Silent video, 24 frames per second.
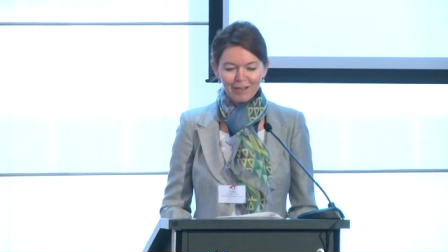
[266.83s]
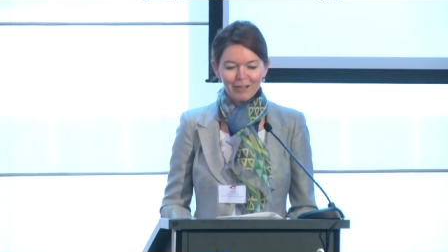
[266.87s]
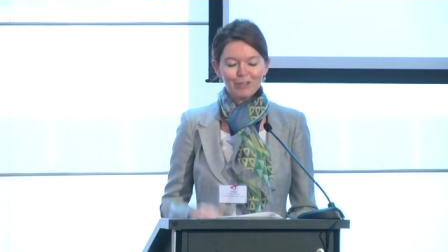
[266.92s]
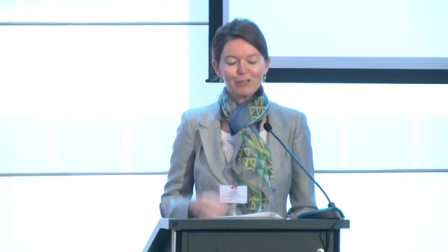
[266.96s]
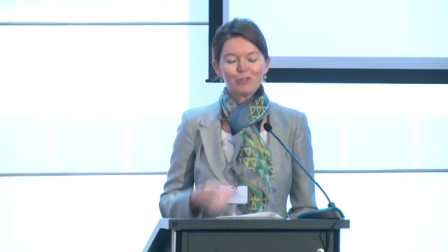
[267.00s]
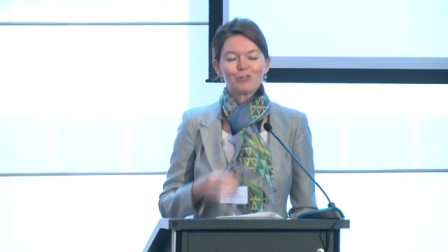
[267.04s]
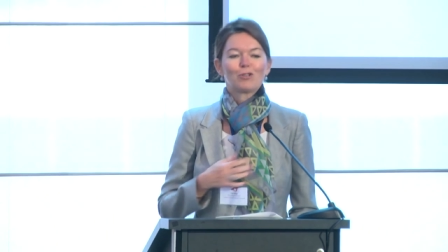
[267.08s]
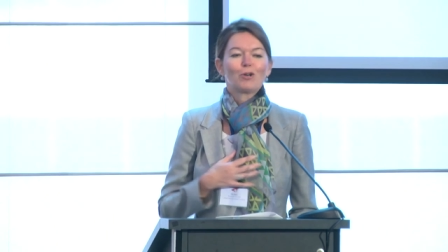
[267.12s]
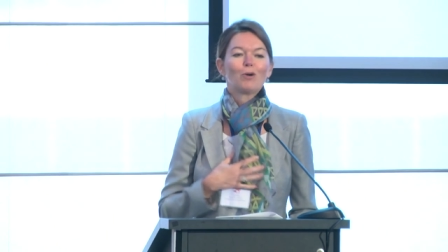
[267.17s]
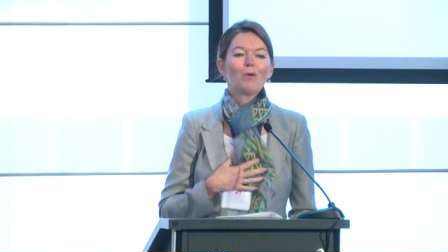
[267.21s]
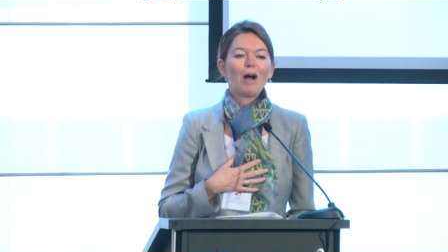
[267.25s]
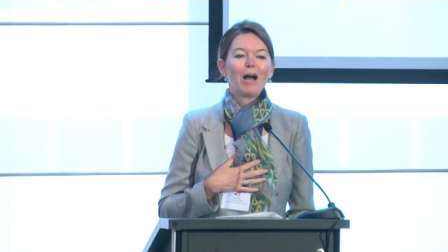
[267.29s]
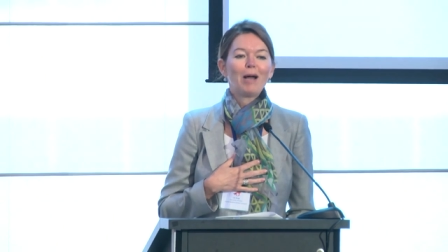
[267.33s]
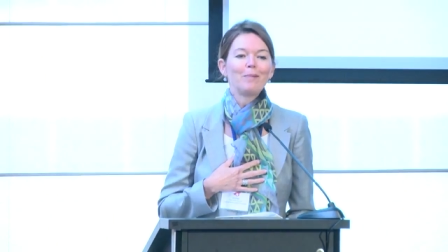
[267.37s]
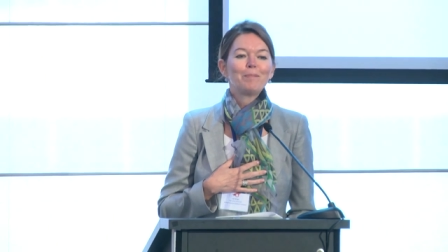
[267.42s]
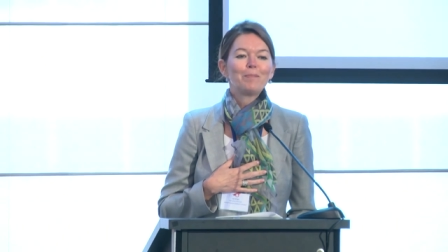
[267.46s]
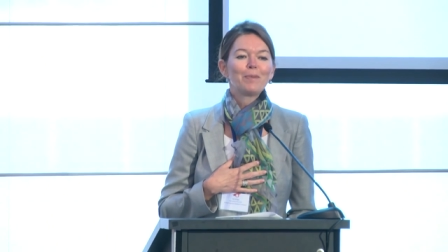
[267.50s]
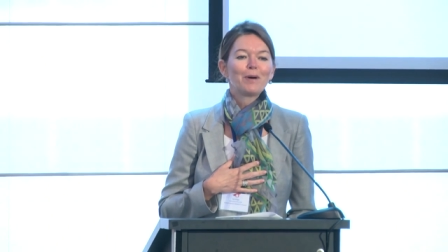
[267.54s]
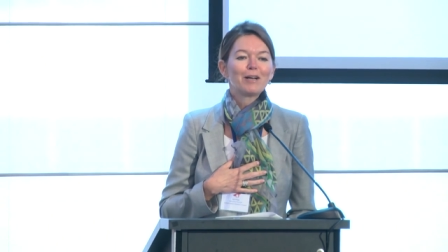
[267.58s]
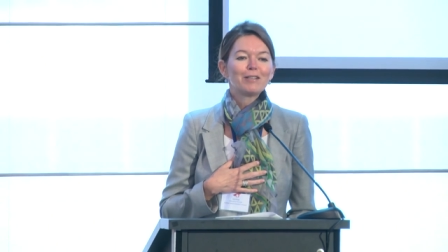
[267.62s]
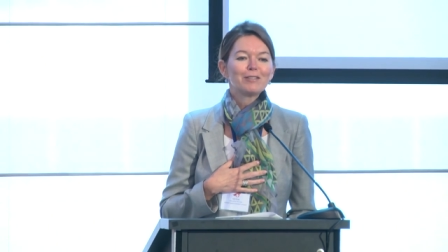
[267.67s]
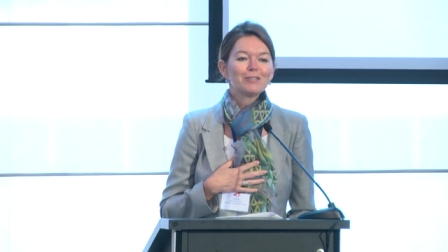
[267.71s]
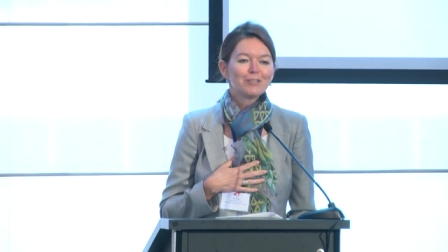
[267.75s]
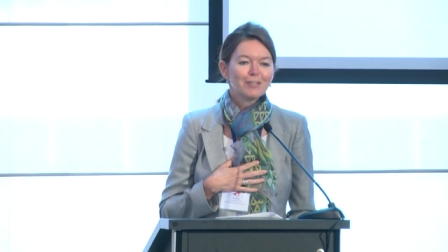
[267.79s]
So I'm
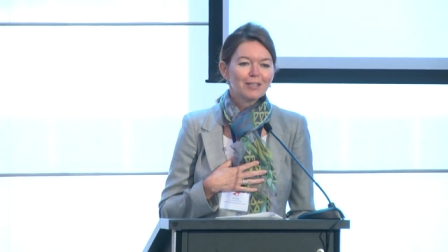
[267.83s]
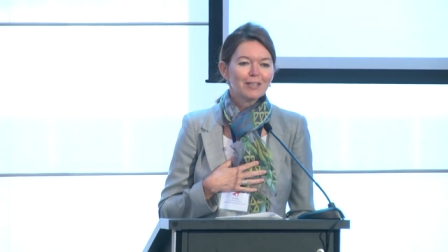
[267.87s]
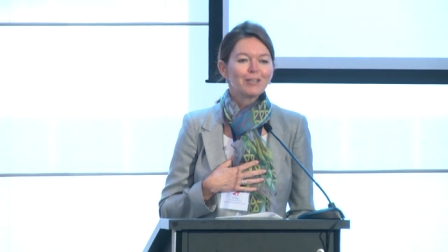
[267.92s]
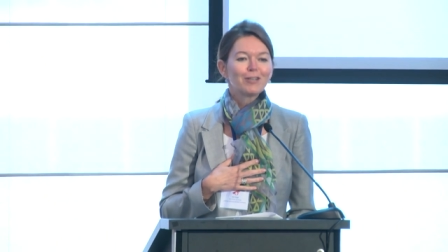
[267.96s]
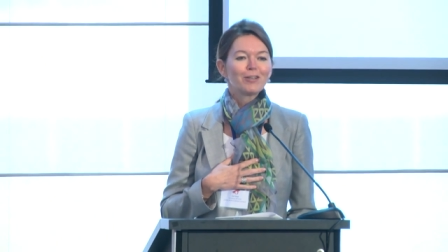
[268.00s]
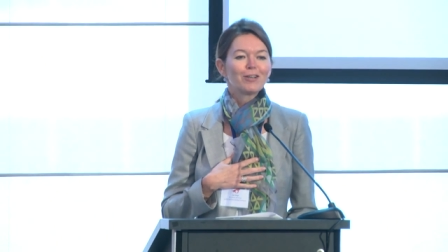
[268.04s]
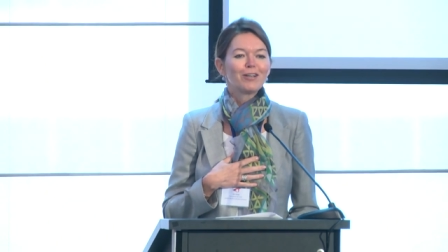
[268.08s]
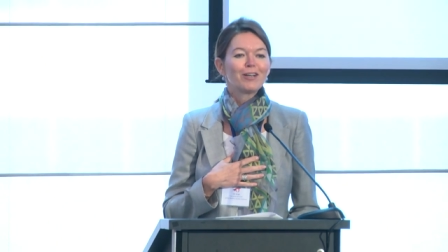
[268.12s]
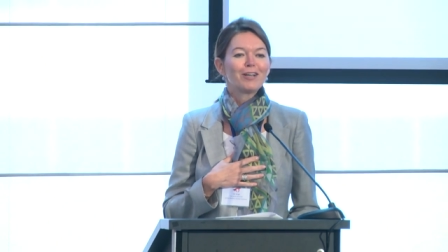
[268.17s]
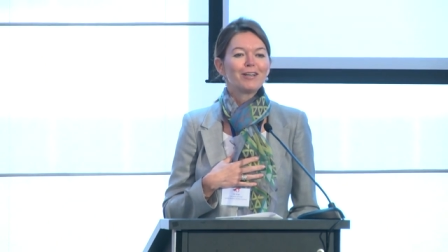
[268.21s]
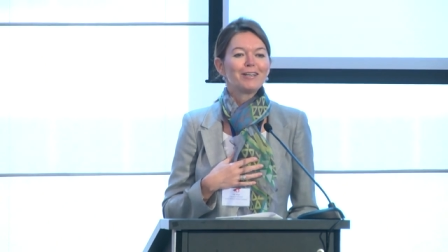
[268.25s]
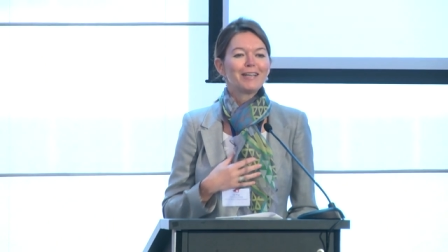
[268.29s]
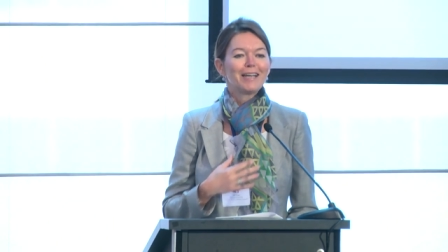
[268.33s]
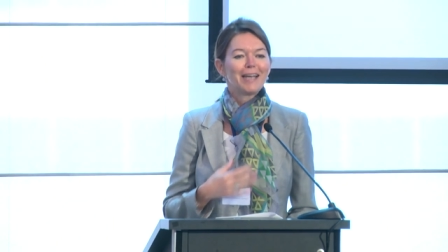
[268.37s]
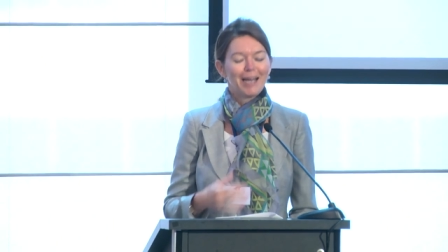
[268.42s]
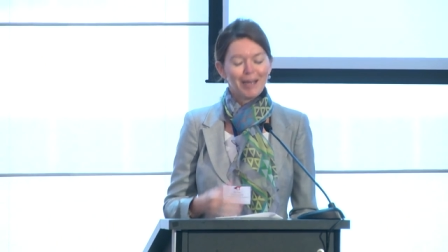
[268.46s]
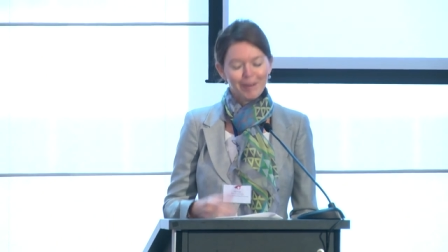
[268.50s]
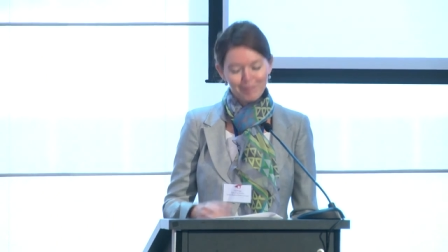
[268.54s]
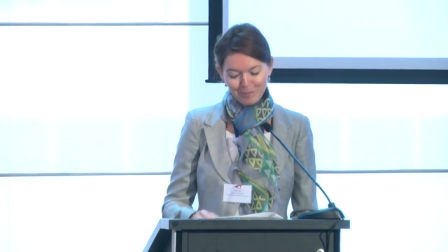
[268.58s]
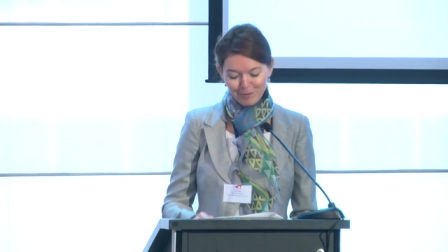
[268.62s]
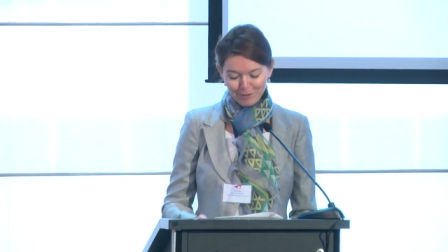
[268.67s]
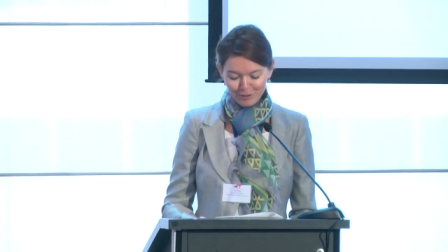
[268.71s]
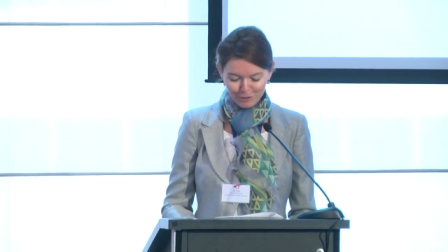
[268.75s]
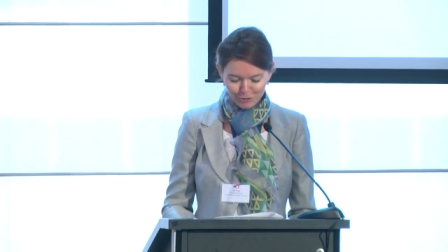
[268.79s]
particularly
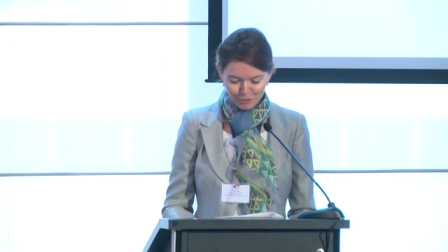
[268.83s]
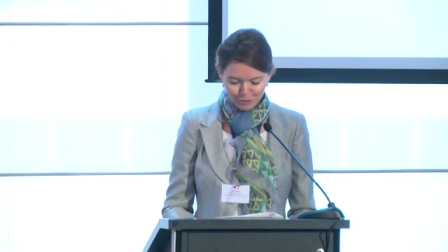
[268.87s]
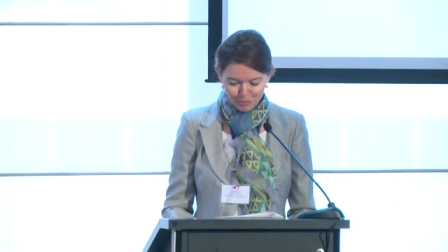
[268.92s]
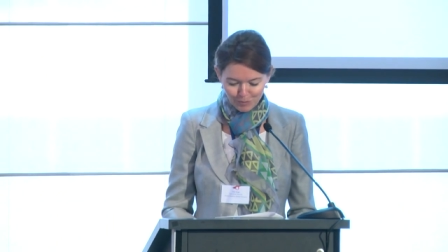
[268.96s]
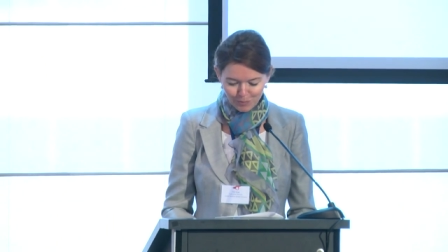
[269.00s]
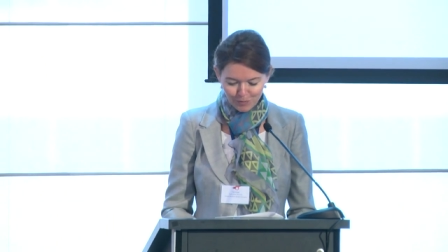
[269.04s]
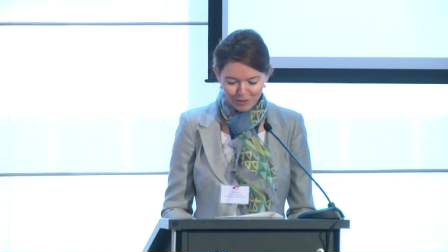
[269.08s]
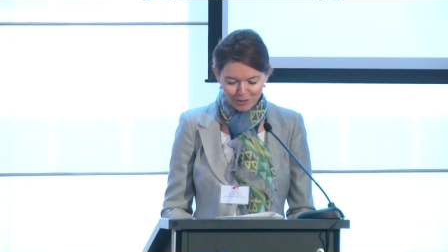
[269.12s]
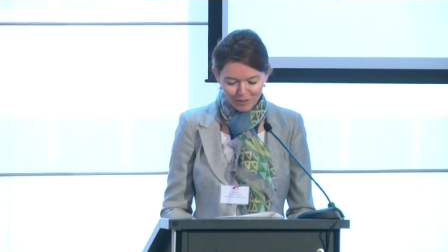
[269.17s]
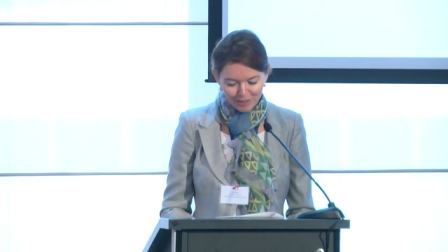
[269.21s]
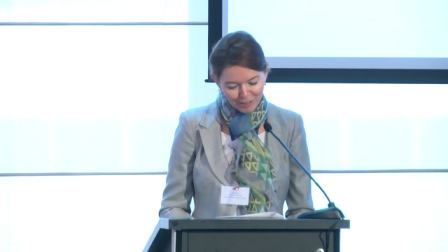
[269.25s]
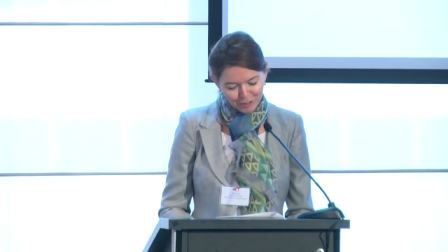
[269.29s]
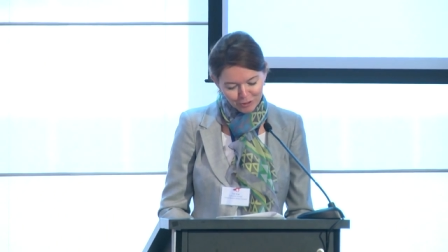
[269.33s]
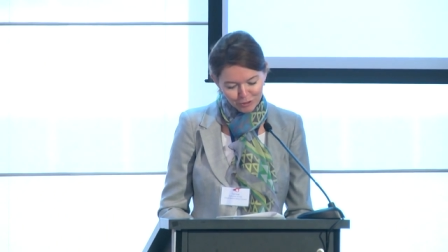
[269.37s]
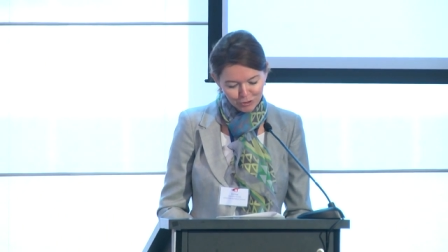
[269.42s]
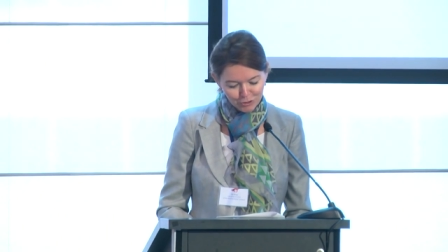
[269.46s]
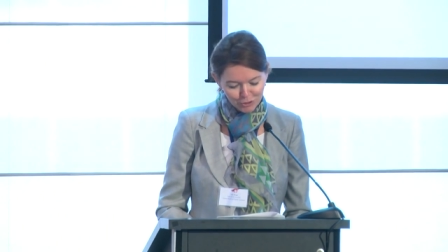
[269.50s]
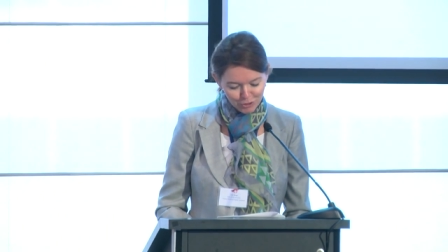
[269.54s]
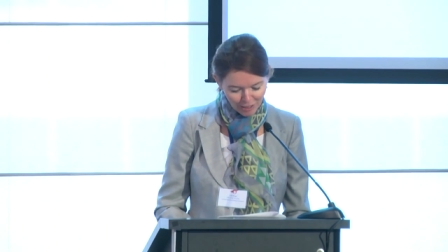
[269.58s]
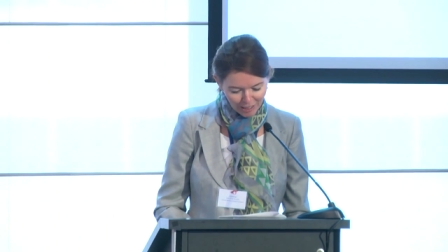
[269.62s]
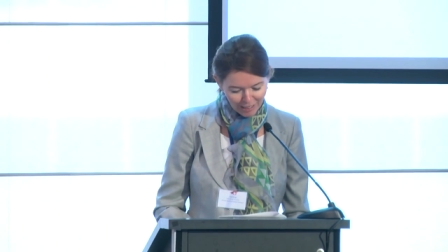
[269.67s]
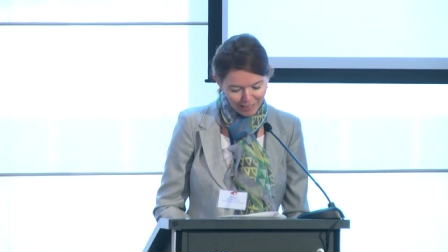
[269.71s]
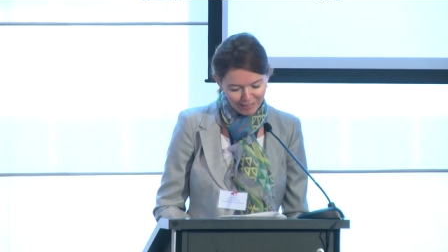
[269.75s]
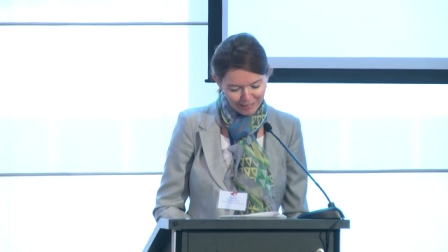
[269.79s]
happy to be here
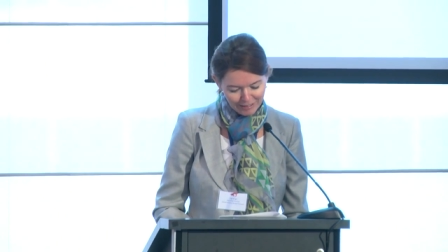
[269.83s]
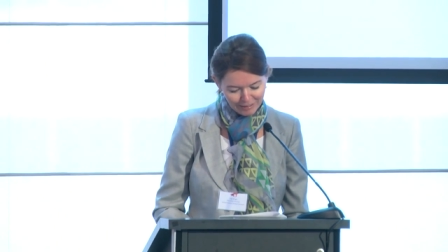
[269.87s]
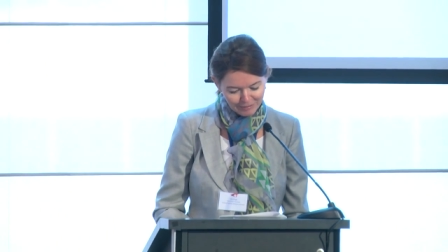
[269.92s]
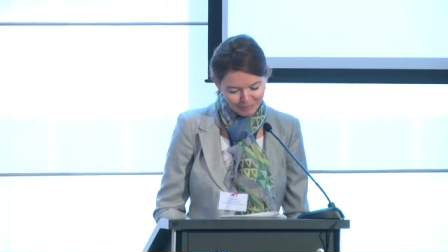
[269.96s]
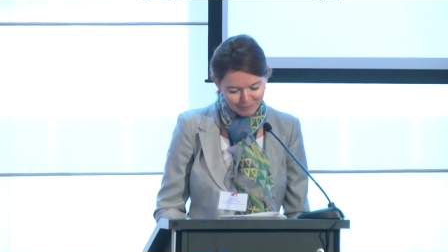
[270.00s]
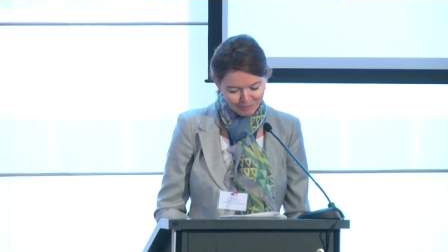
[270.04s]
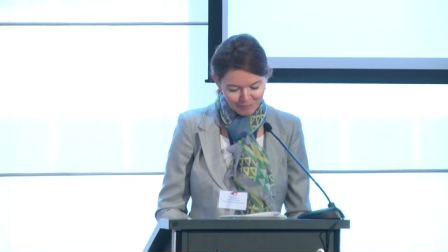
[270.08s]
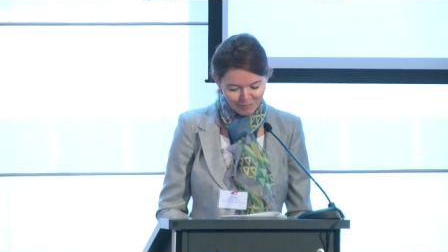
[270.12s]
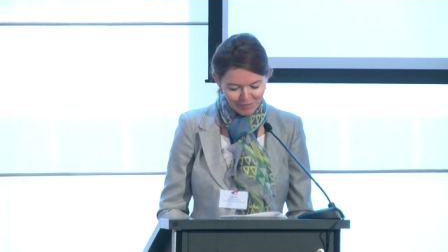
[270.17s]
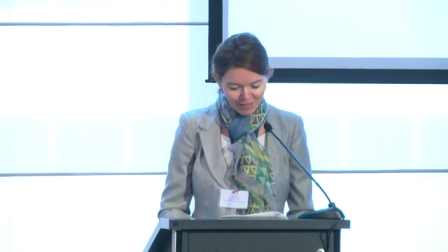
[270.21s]
today